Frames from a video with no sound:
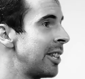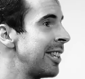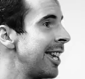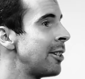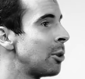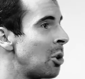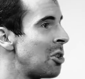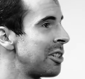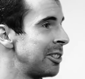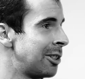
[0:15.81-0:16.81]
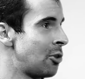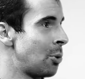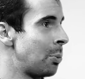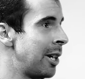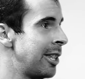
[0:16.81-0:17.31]
and they interlock in such
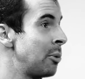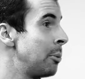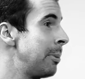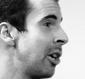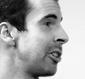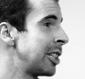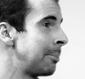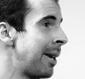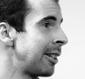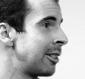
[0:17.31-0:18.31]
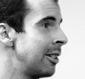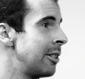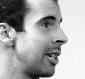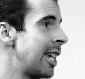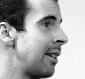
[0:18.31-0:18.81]
a way that would be
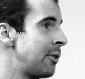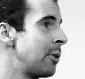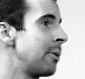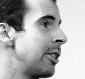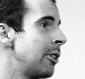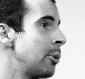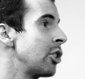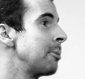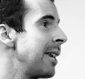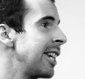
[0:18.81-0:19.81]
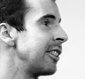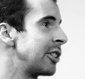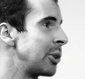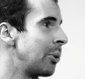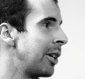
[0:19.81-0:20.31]
unexpected if they were just making the
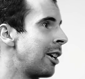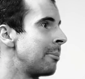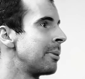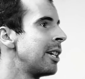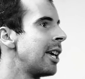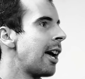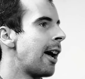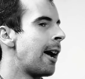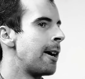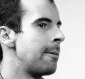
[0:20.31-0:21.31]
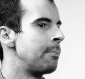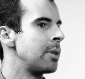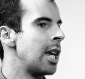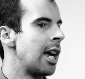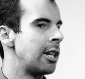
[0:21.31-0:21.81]
story up.
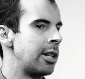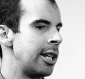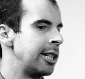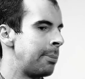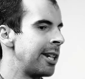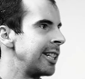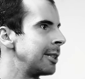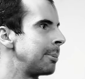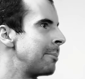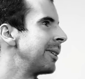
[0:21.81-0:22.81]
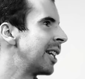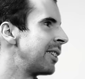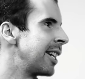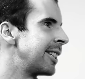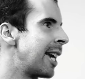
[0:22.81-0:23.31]
It's best explained by
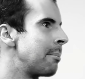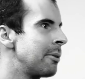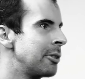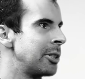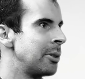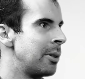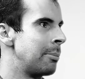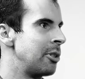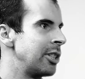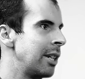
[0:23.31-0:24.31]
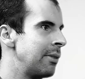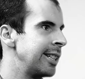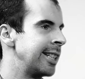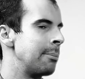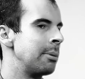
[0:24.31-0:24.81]
giving examples, so let me just give an
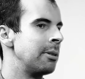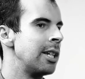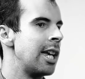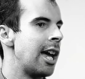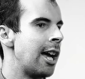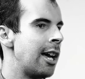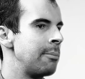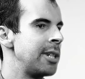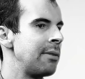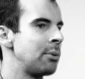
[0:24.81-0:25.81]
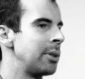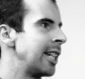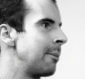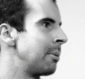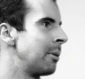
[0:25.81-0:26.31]
example. Take, for
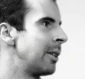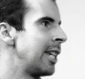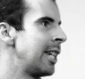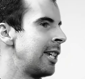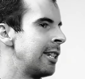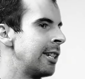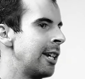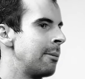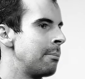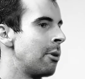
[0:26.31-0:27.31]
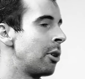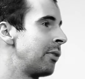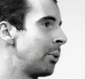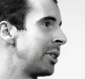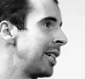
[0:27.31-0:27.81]
example, in Mark
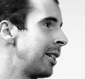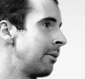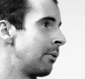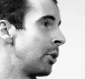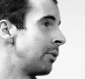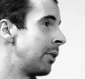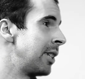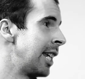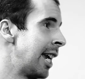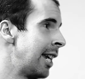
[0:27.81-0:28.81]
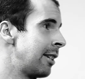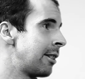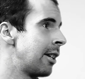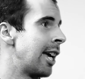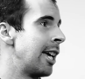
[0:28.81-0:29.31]
14, verse
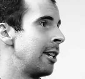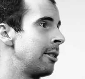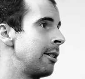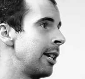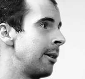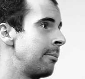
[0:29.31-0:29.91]
58, and